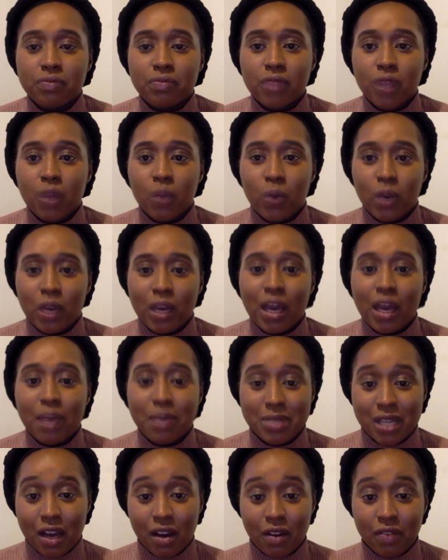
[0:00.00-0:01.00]
when it came
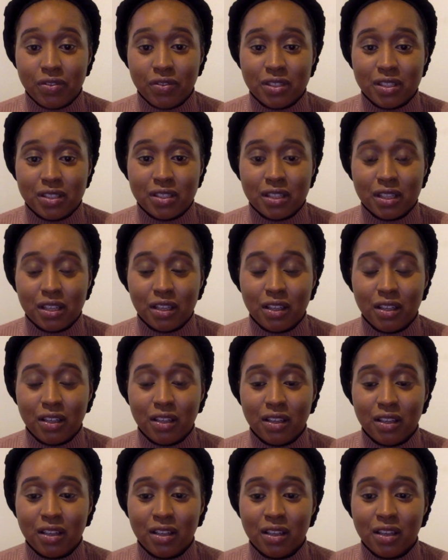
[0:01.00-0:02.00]
to health visiting,
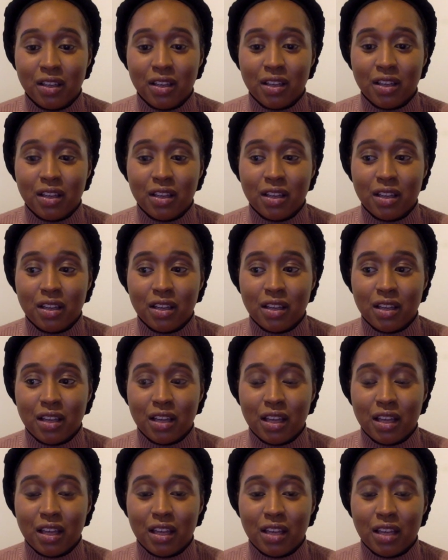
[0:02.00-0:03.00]

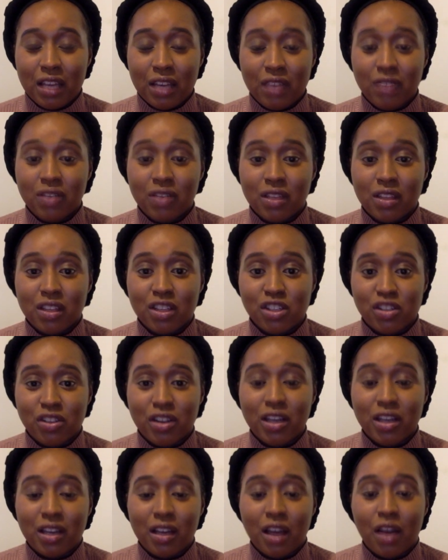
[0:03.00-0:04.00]
even in the
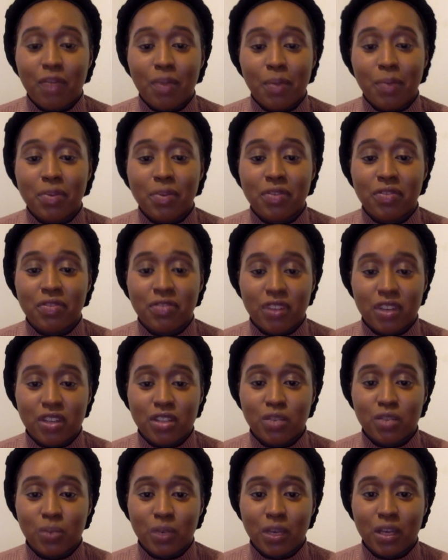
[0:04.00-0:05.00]
training, I remember the
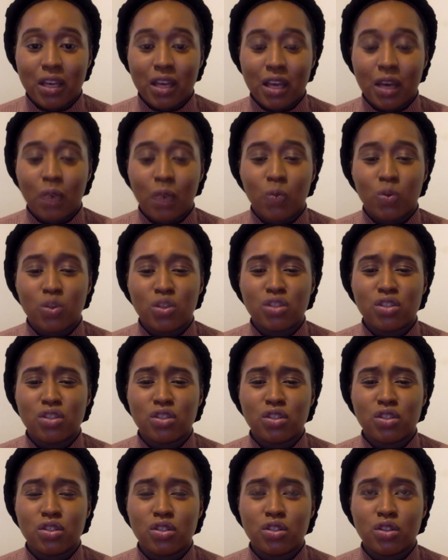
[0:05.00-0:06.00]
first week, it was
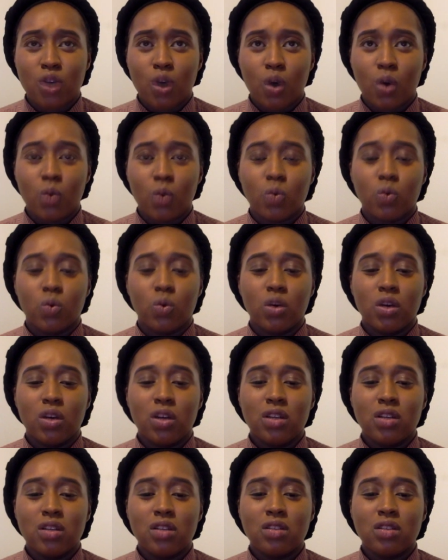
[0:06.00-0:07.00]
so
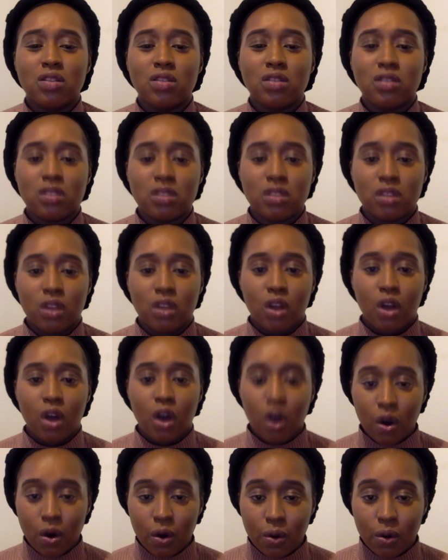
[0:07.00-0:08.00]

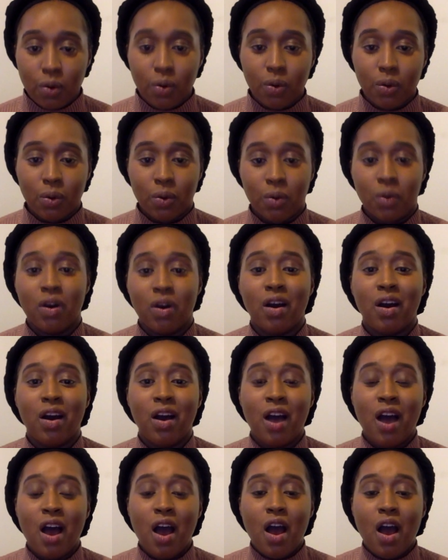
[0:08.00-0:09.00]
slow.
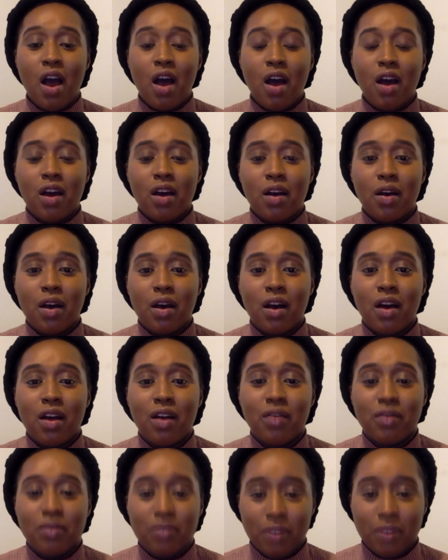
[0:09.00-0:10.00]

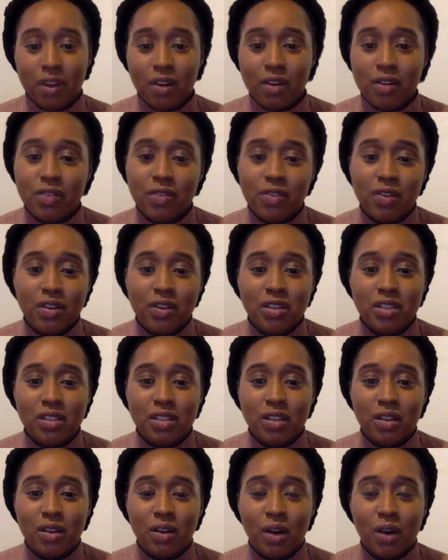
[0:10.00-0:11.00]
Very, very
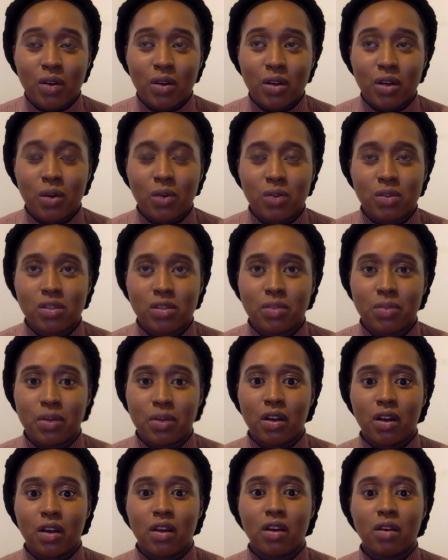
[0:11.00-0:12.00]
slow. I was just a bit
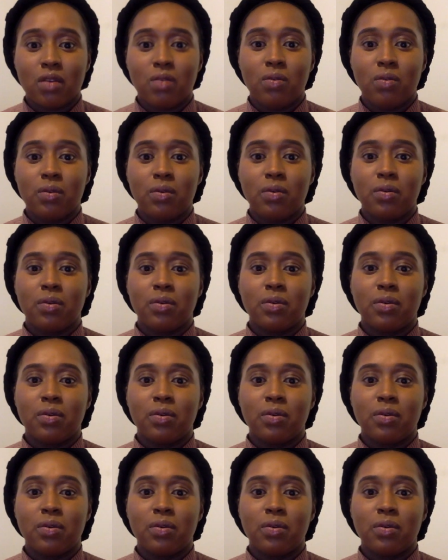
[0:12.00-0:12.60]
like, whew.